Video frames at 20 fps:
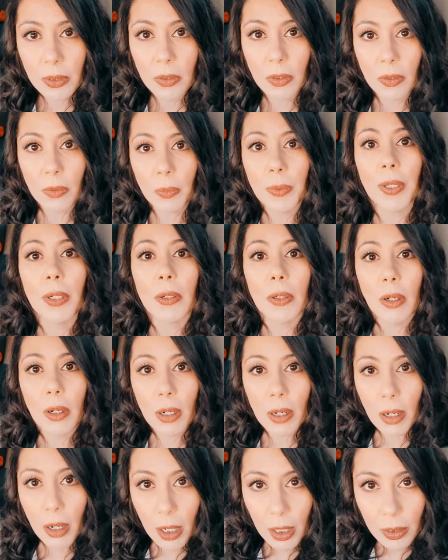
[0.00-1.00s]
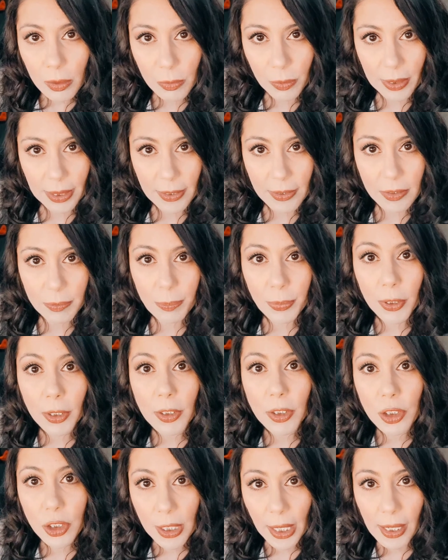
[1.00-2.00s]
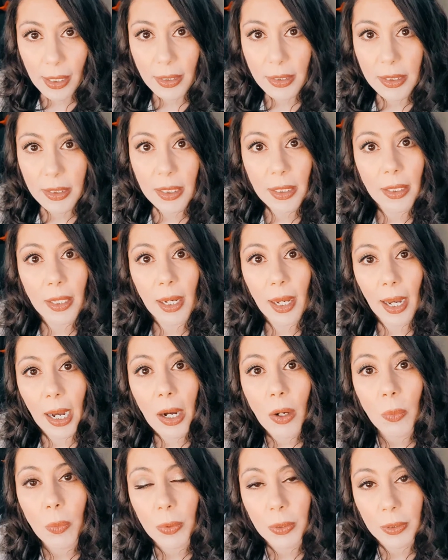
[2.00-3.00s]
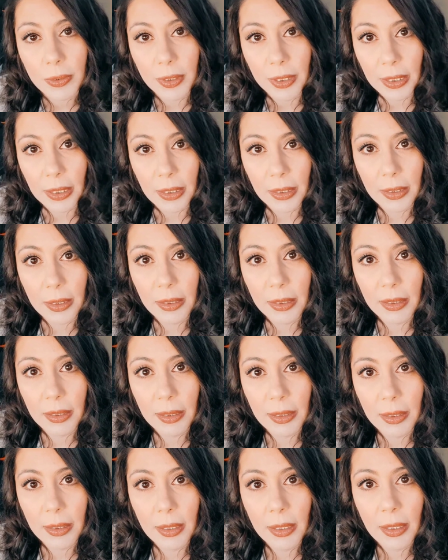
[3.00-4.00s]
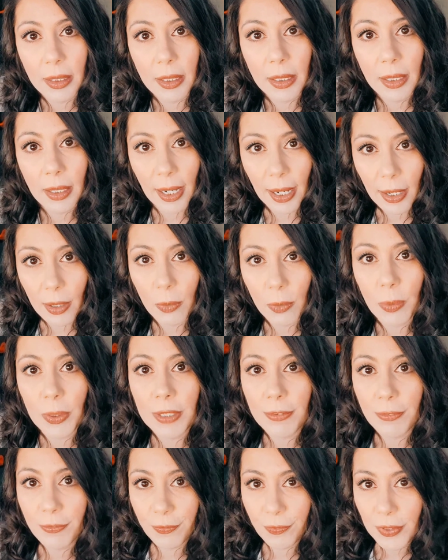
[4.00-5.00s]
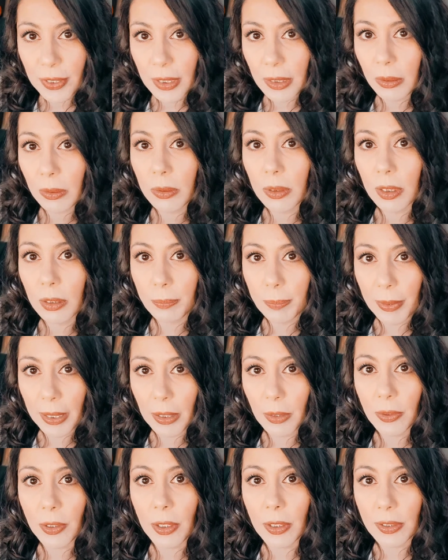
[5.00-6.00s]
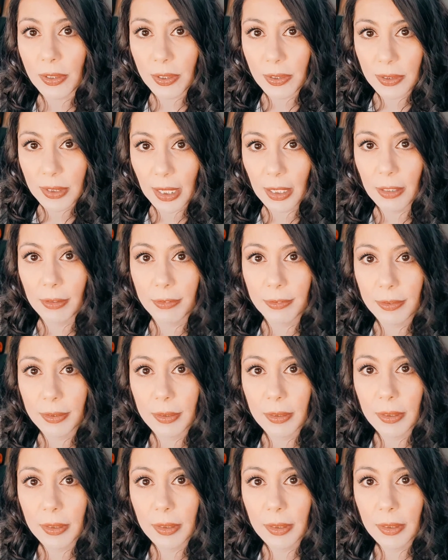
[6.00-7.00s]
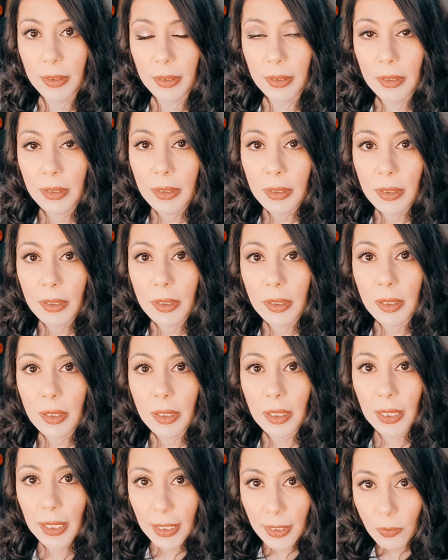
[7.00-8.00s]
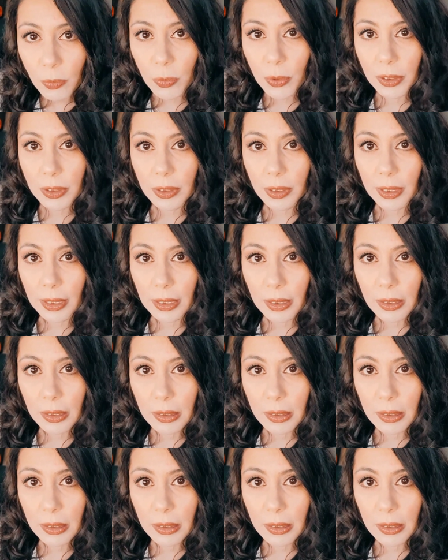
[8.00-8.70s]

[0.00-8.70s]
we are always projecting outwardly how we feel about ourselves inwardly.